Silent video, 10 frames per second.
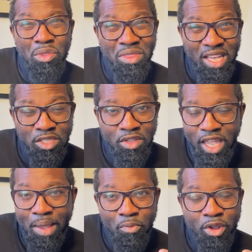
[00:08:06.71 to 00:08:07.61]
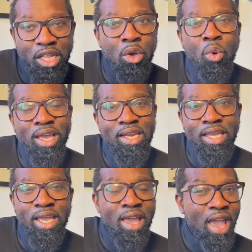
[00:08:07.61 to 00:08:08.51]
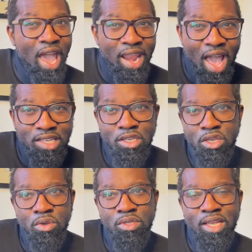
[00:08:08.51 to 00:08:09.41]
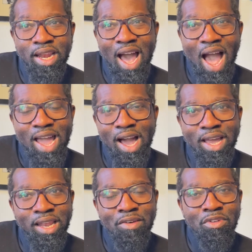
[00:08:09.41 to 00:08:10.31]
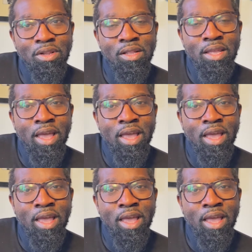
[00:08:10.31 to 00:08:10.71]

thinks the game really quickly and executes at a high level.